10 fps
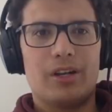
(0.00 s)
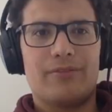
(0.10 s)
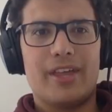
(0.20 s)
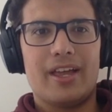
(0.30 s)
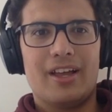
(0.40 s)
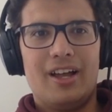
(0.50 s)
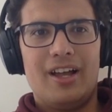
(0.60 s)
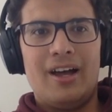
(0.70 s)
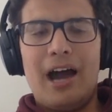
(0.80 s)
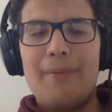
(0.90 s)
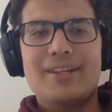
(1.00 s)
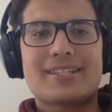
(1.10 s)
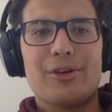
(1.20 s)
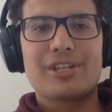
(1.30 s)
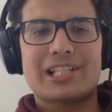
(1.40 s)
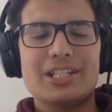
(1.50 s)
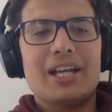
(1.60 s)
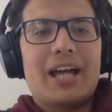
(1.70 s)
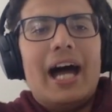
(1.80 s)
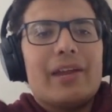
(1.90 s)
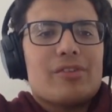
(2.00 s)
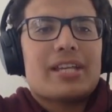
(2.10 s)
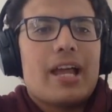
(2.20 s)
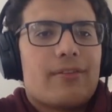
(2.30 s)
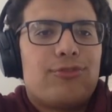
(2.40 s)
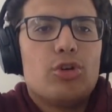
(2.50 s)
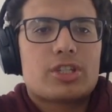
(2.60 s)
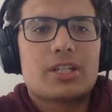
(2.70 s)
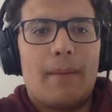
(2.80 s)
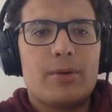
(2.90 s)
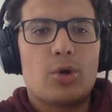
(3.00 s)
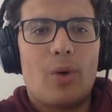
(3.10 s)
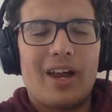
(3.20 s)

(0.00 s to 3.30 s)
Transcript: to live there? I mean, seriously, you can't even take food to W